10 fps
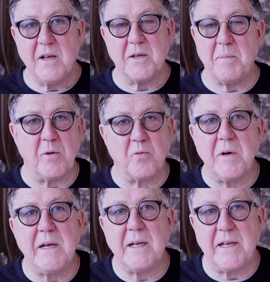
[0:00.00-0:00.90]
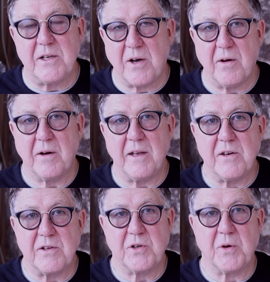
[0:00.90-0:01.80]
to be really dark and
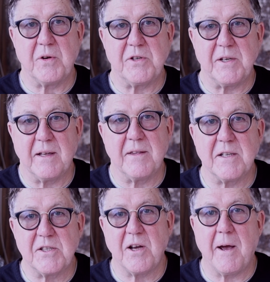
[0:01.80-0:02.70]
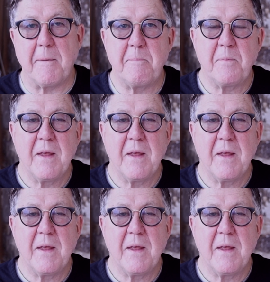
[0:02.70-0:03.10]
discouraging at this time.